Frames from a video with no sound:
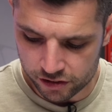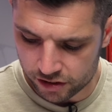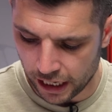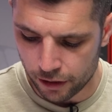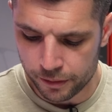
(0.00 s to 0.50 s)

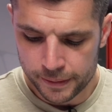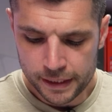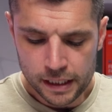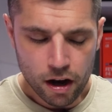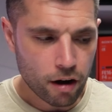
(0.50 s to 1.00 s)
So
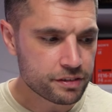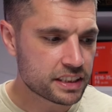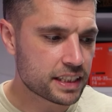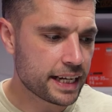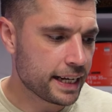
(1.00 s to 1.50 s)

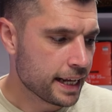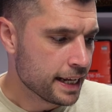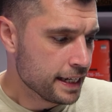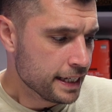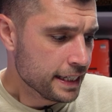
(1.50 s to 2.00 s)
obviously,
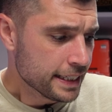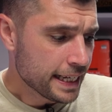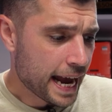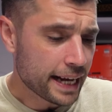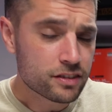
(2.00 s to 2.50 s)

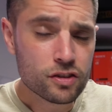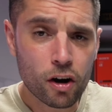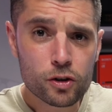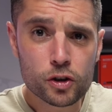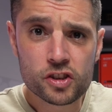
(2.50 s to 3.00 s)
yeah, it's
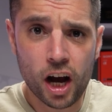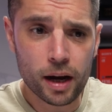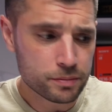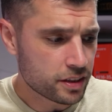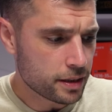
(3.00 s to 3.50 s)
not good
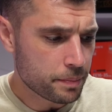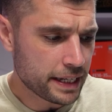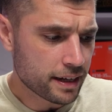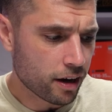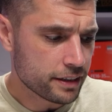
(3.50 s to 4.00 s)
times at the
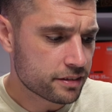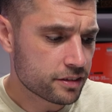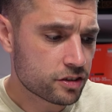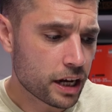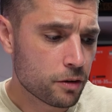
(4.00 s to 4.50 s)
minute,
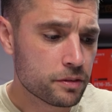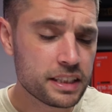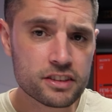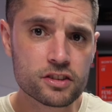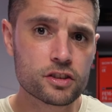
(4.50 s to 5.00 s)
guys. So
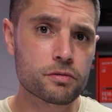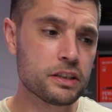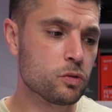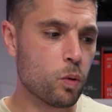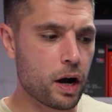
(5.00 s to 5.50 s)
this is the
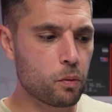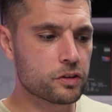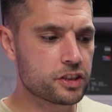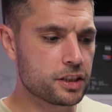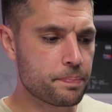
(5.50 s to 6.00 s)
reason why I
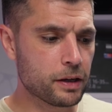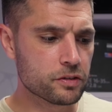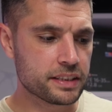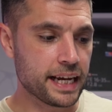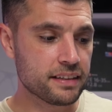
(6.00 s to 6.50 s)
wanted to
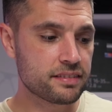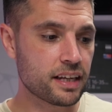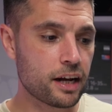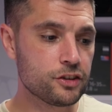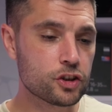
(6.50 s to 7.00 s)
build this
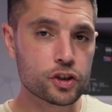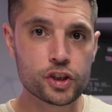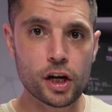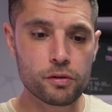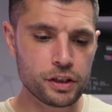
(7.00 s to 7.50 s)
and just
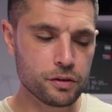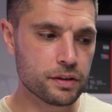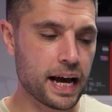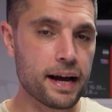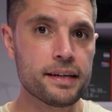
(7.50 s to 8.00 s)
show you
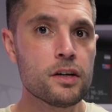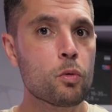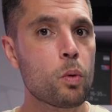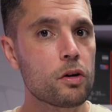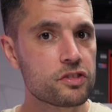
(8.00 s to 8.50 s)
that
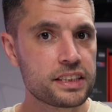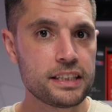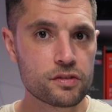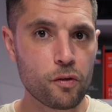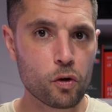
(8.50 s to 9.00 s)
whilst
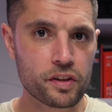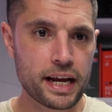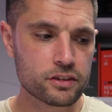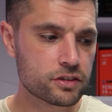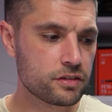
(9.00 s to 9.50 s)
these
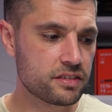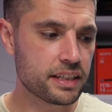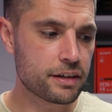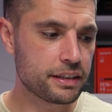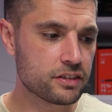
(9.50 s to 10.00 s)
4000
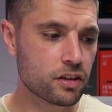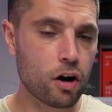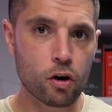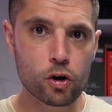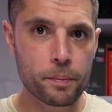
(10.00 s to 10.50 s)
series
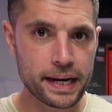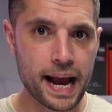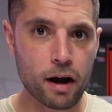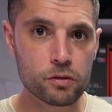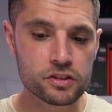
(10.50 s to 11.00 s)
are coming
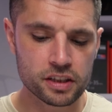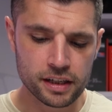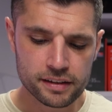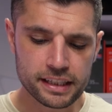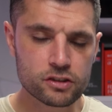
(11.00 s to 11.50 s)
out,
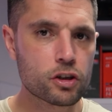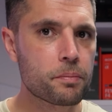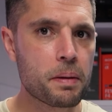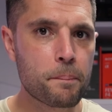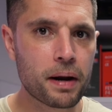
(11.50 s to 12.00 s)
there's going to
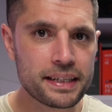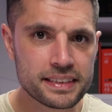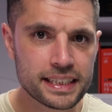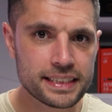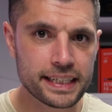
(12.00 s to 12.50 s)
be
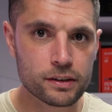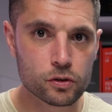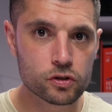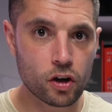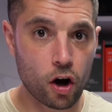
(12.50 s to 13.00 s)
plenty of
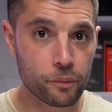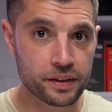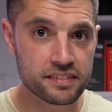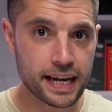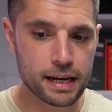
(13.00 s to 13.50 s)
deals on the
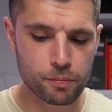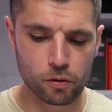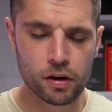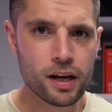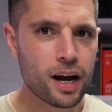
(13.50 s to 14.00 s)

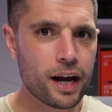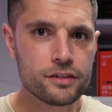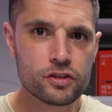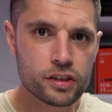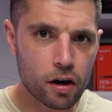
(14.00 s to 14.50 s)
table.
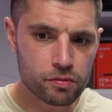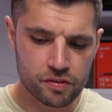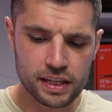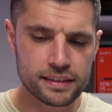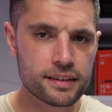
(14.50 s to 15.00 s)
And don't
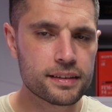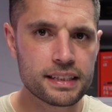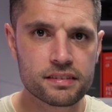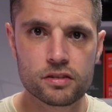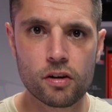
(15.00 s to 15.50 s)
think that
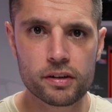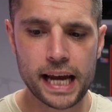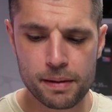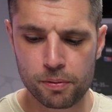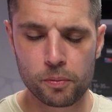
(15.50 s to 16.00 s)
this is not
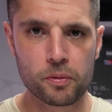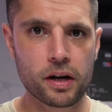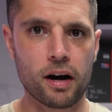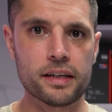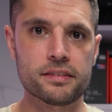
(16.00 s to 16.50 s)
capable,
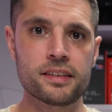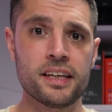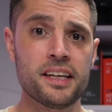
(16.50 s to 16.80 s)
guys.